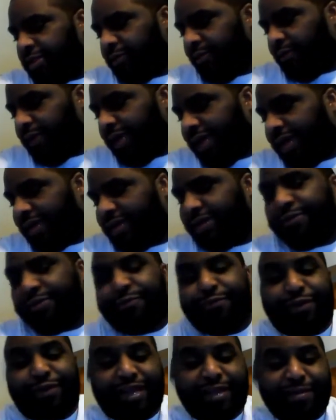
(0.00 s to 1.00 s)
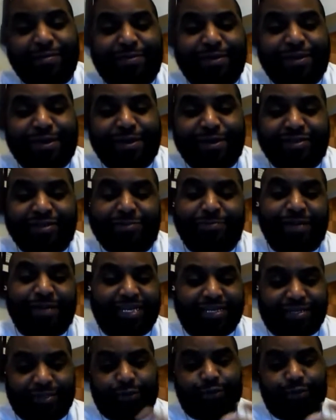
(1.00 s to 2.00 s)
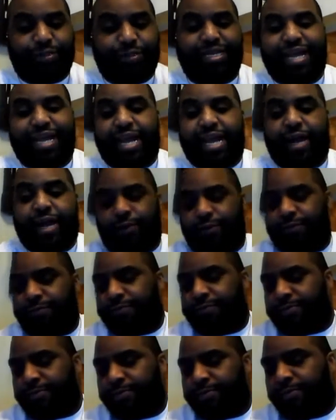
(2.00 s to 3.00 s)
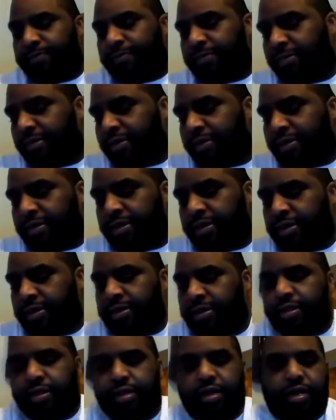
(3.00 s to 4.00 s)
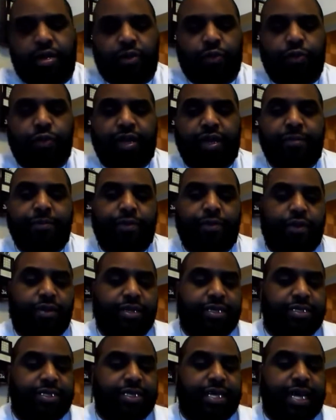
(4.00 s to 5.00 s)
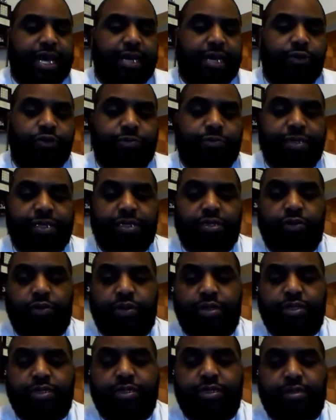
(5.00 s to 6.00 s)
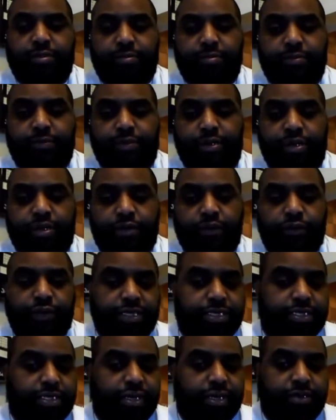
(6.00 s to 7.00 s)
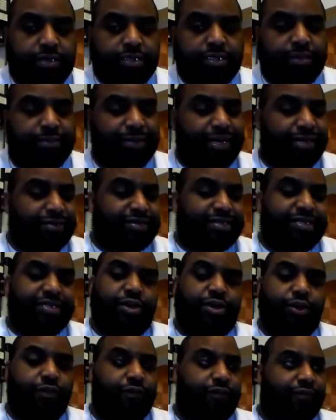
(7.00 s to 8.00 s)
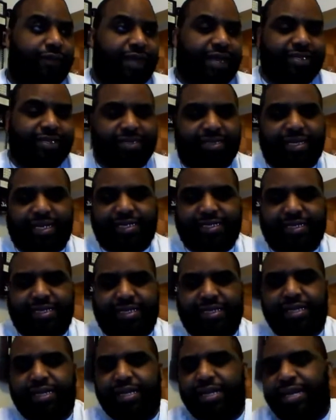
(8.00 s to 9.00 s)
we got another Rand Paul special. Now, Rand Paul is a guy who's been doing some research about this COVID vaccination,